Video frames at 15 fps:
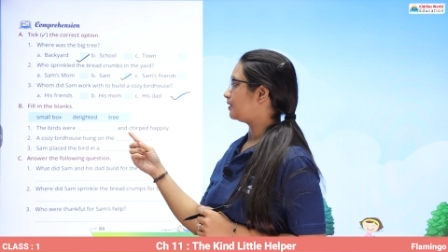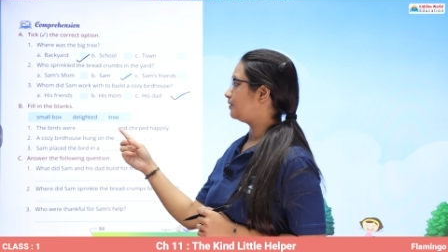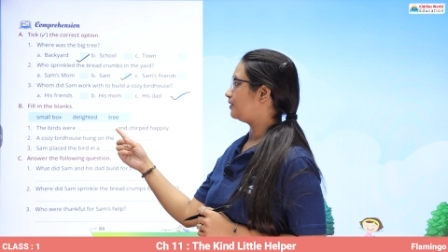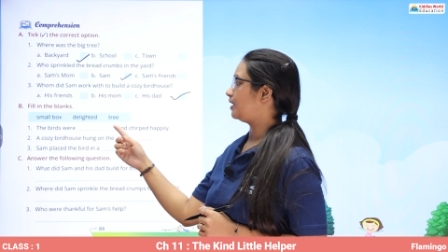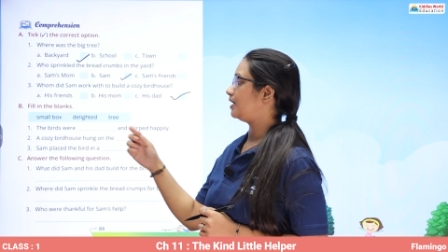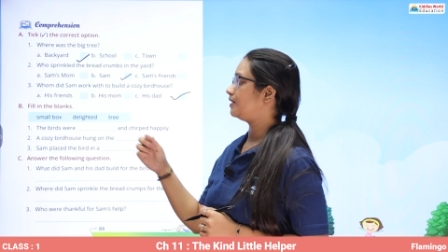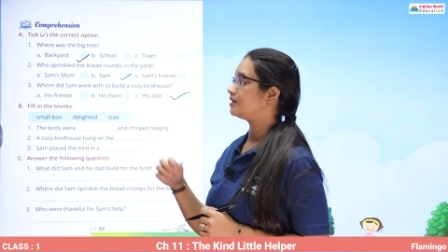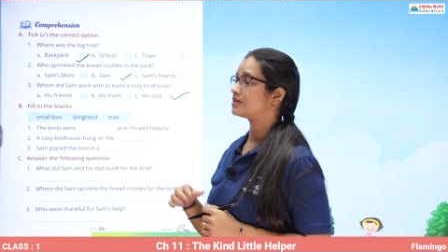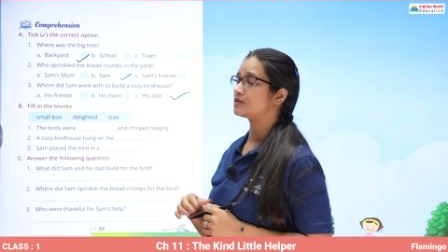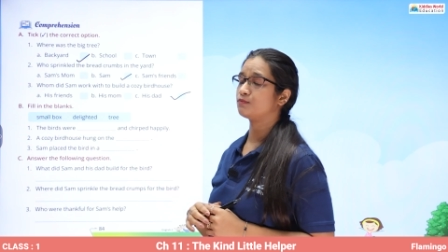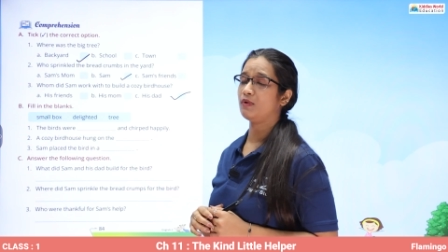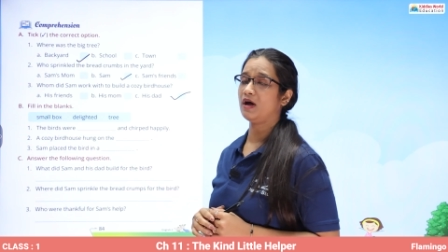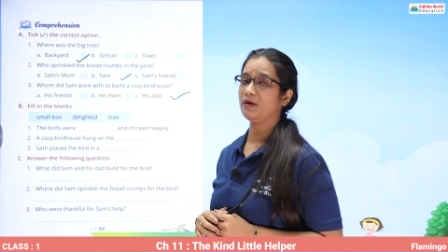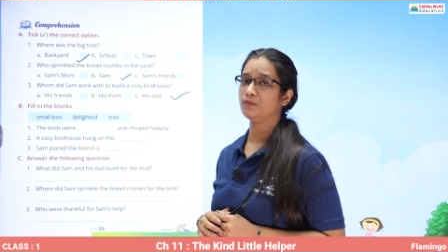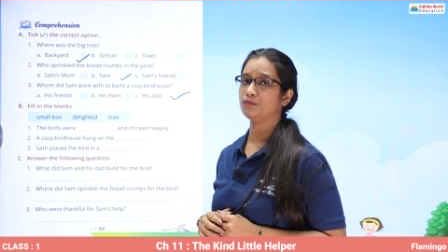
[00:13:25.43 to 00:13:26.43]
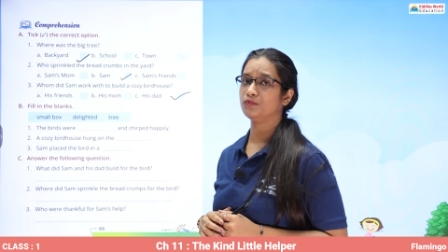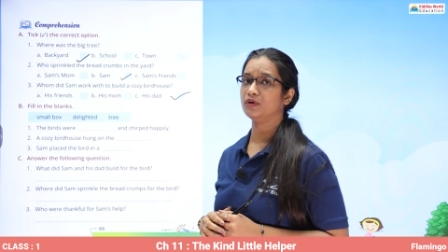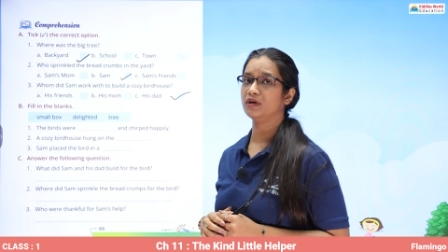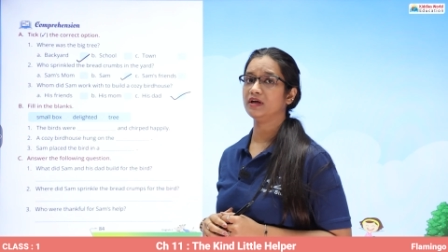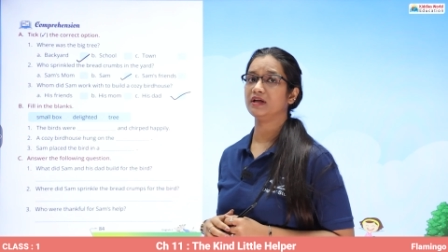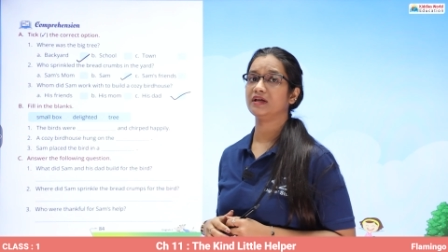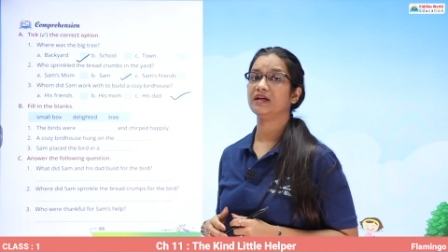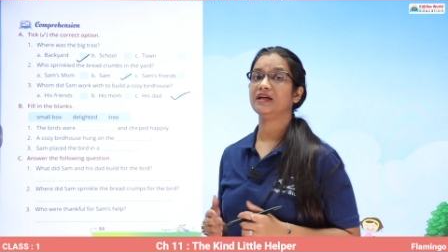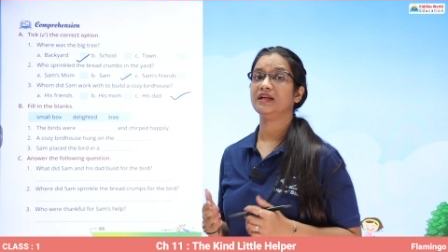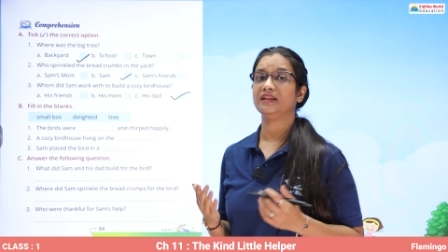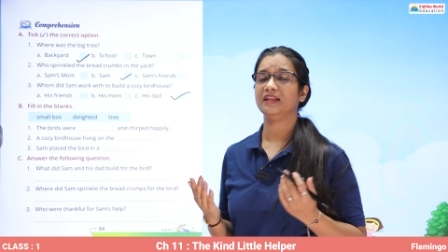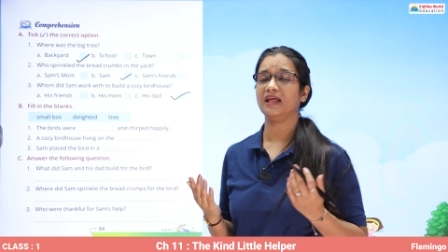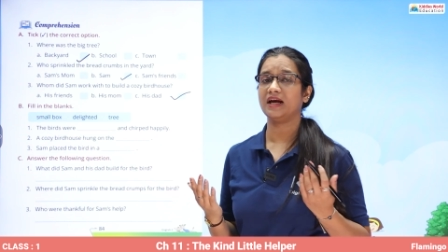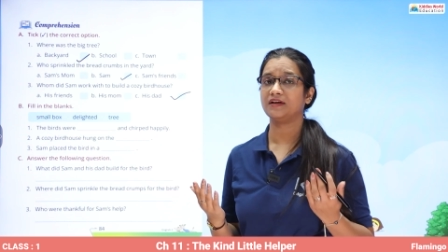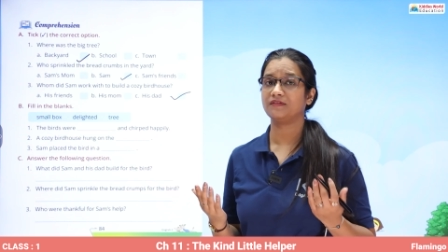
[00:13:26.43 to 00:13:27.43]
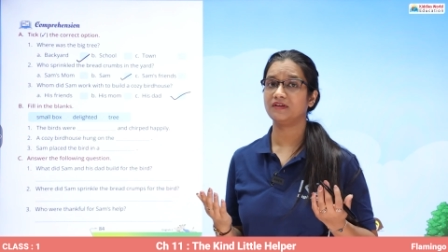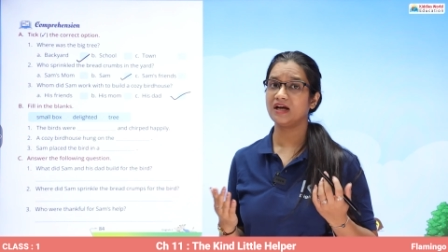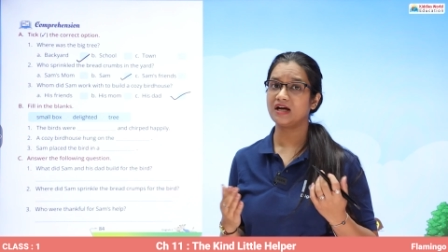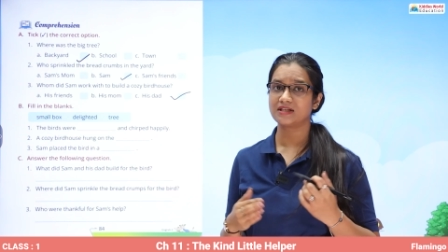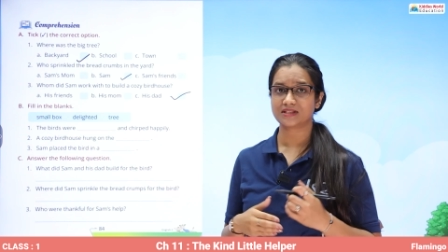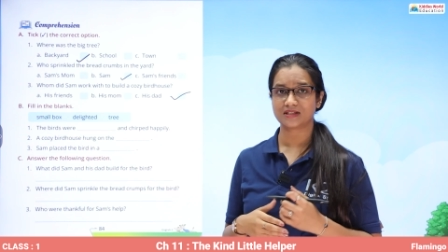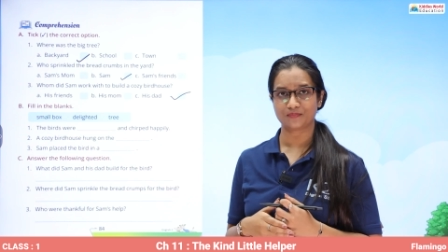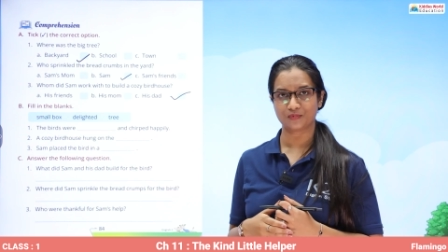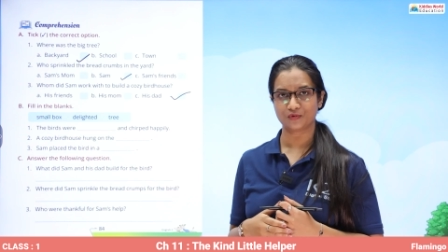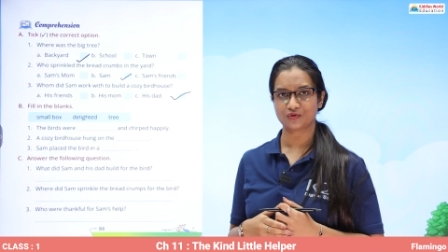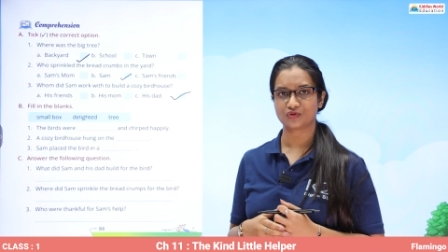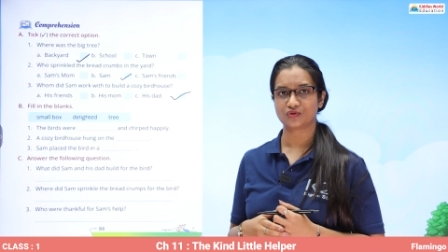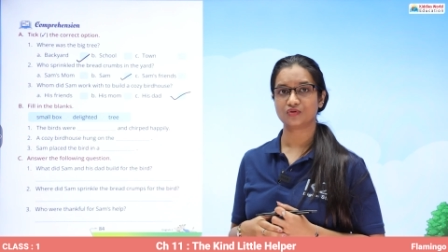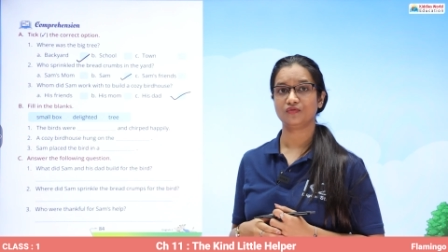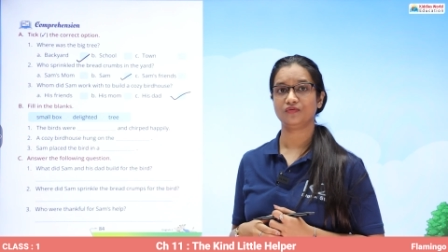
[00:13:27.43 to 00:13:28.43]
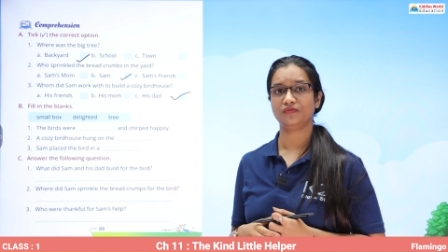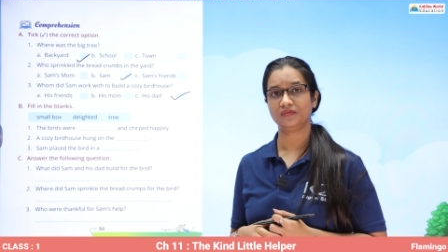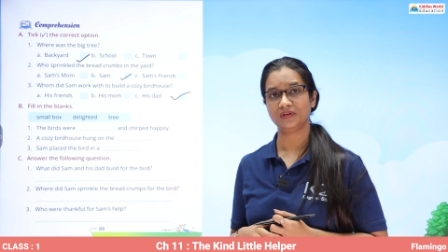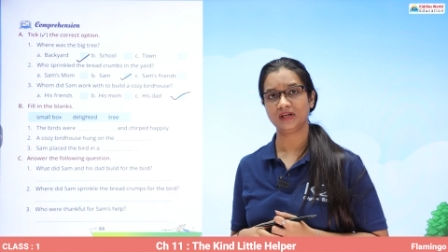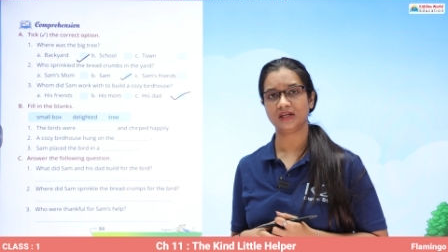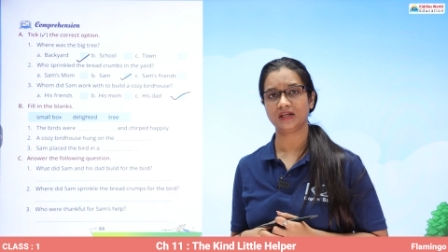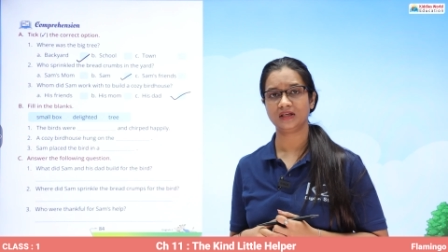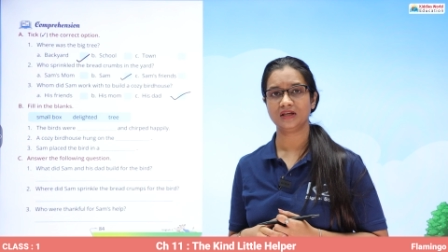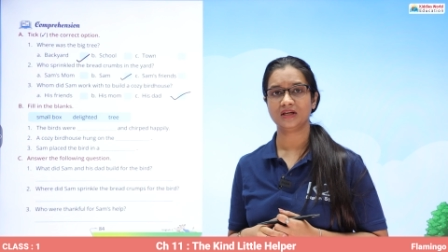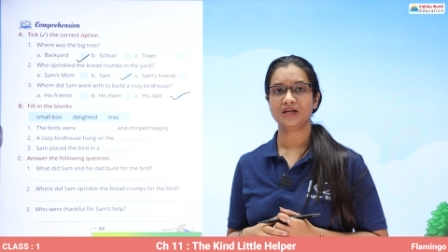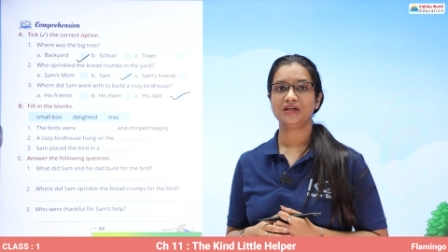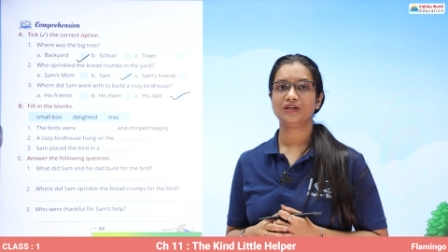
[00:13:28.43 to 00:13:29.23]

there is one word that we are supposed to fill in